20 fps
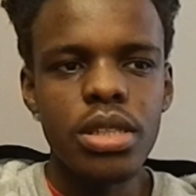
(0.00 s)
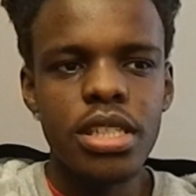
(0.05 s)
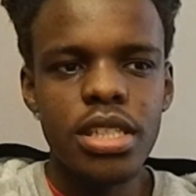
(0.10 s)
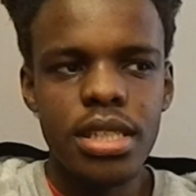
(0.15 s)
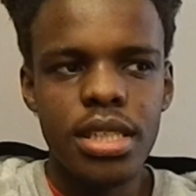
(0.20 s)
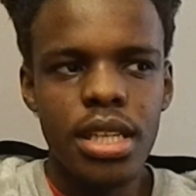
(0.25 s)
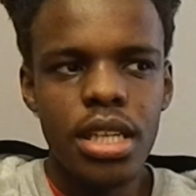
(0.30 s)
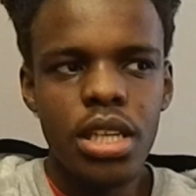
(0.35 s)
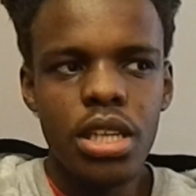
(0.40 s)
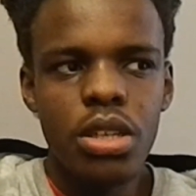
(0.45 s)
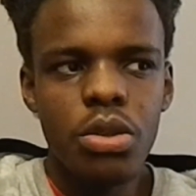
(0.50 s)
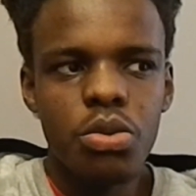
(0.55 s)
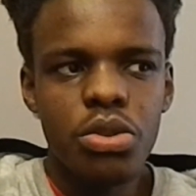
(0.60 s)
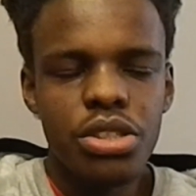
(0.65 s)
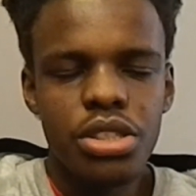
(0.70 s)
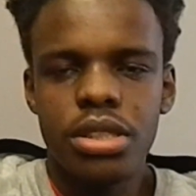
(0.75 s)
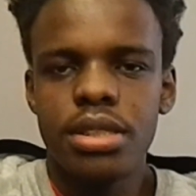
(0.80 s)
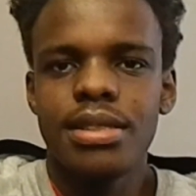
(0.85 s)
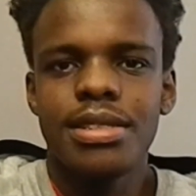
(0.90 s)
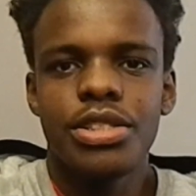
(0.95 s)
She
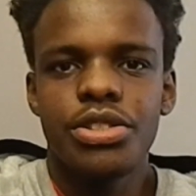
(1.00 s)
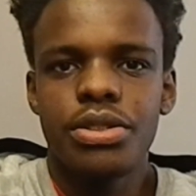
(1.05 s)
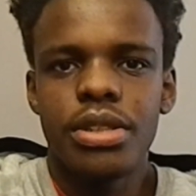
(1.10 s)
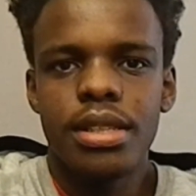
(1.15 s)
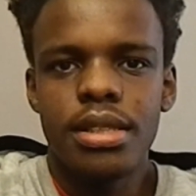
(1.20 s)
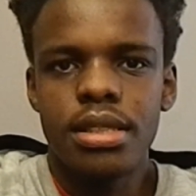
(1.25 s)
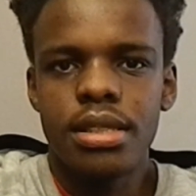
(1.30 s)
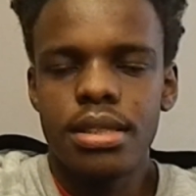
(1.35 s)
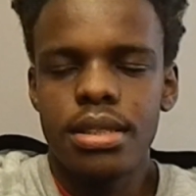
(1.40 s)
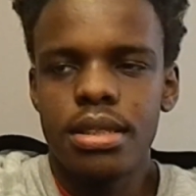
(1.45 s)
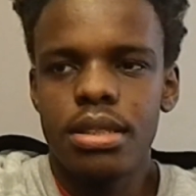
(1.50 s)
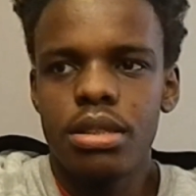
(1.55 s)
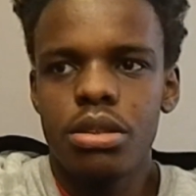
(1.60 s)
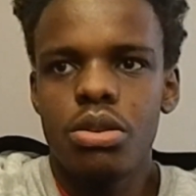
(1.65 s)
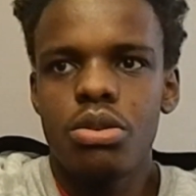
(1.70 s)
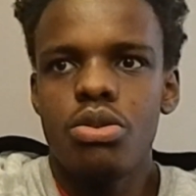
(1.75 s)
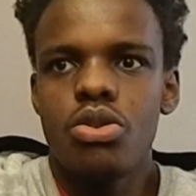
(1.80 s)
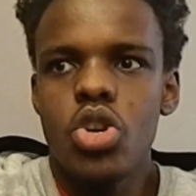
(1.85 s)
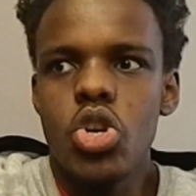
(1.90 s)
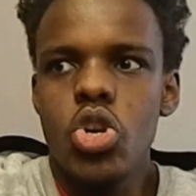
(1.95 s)
was just dressed
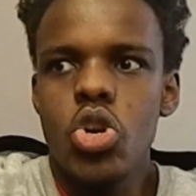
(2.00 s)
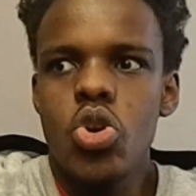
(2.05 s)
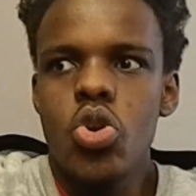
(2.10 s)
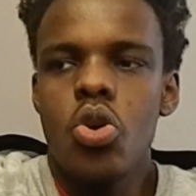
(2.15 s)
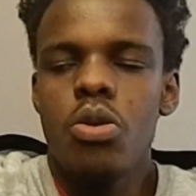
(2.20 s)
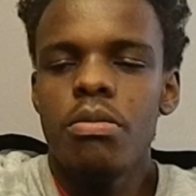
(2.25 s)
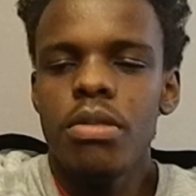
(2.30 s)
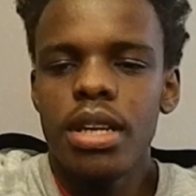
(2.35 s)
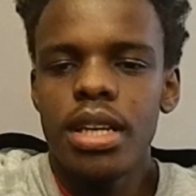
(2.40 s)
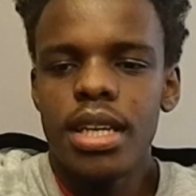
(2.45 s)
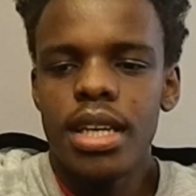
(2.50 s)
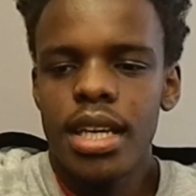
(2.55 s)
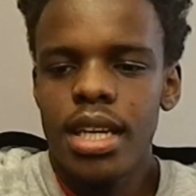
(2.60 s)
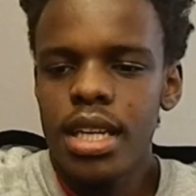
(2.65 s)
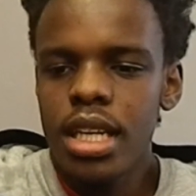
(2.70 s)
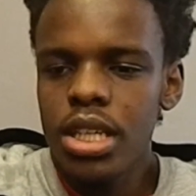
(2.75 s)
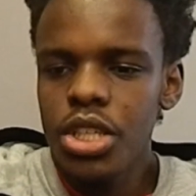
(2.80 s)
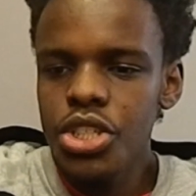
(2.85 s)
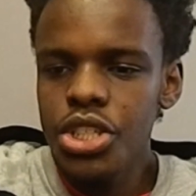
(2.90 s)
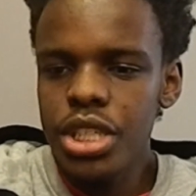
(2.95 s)
normally in
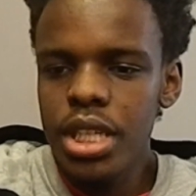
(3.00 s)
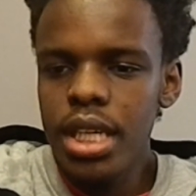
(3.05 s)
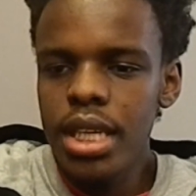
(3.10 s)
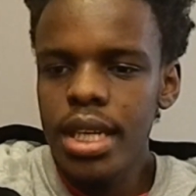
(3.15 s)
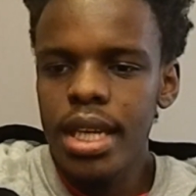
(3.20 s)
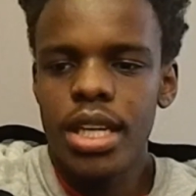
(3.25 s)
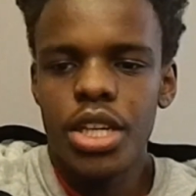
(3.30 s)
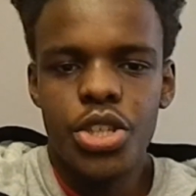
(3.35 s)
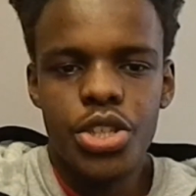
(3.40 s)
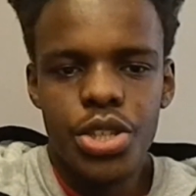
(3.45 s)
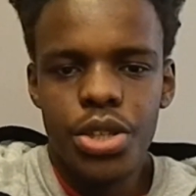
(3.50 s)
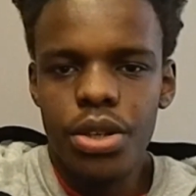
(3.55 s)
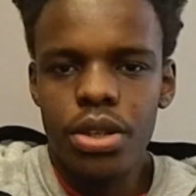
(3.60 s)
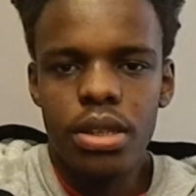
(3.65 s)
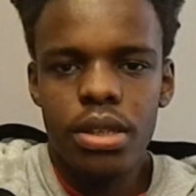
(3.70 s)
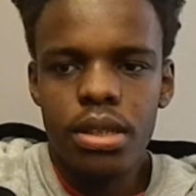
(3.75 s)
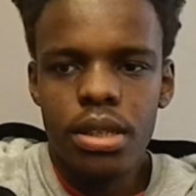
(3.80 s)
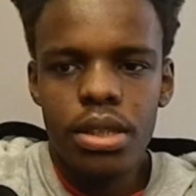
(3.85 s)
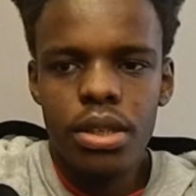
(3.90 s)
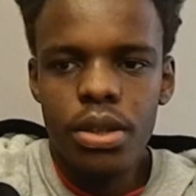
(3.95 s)
a jean and a shirt,
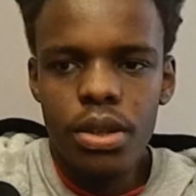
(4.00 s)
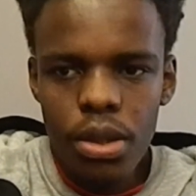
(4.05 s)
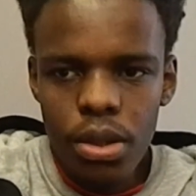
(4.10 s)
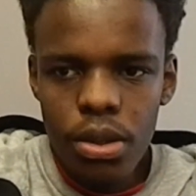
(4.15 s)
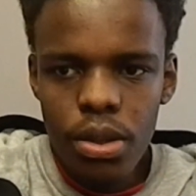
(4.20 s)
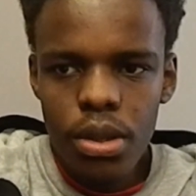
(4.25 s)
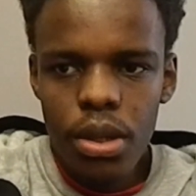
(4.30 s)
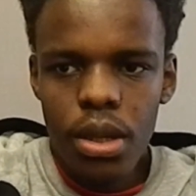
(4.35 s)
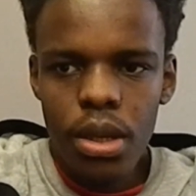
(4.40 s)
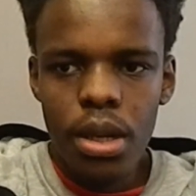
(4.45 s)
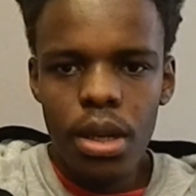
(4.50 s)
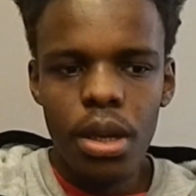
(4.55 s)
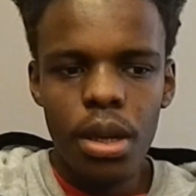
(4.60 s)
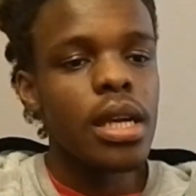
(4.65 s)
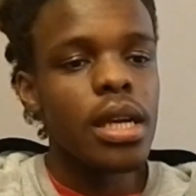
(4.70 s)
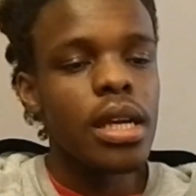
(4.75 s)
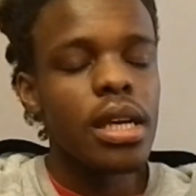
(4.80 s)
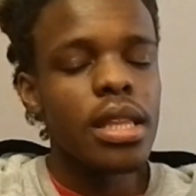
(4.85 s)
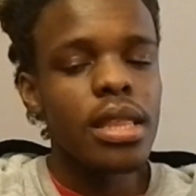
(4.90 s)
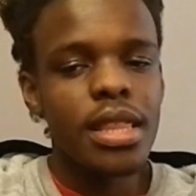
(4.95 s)

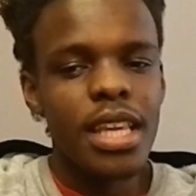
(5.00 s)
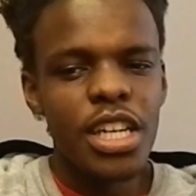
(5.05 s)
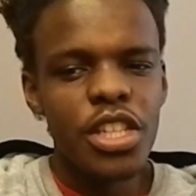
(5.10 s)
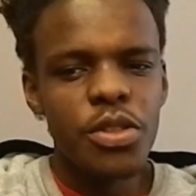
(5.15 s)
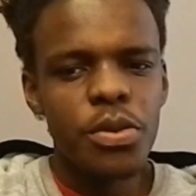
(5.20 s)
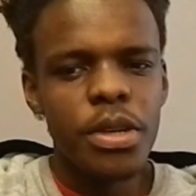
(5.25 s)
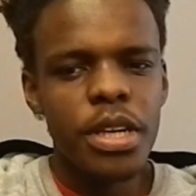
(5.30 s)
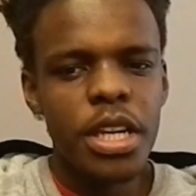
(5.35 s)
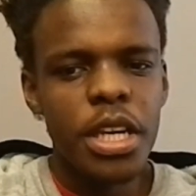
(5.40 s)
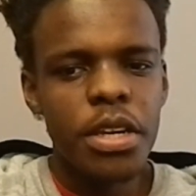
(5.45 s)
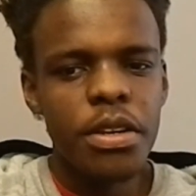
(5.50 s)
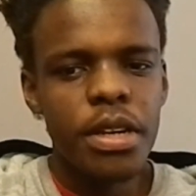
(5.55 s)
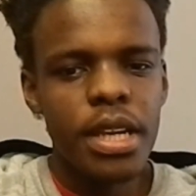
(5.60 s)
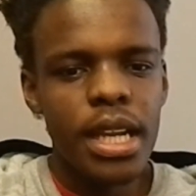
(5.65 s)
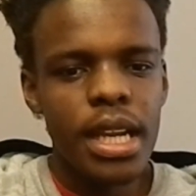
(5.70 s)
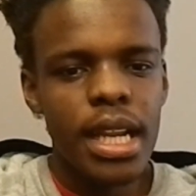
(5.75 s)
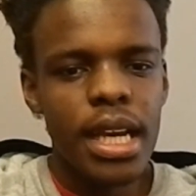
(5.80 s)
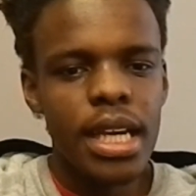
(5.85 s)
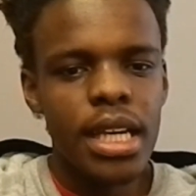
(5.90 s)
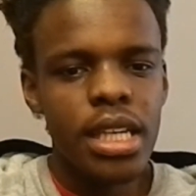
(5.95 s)
And that's when I
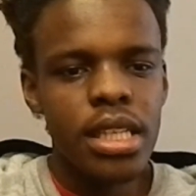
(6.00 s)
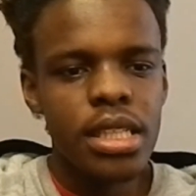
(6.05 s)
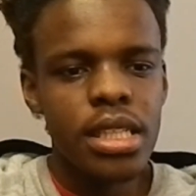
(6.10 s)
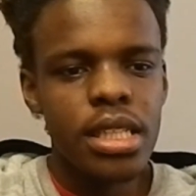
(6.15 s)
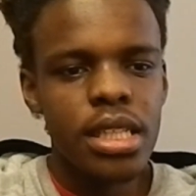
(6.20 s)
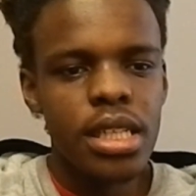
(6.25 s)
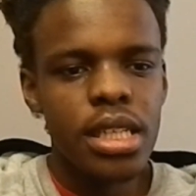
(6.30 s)
realized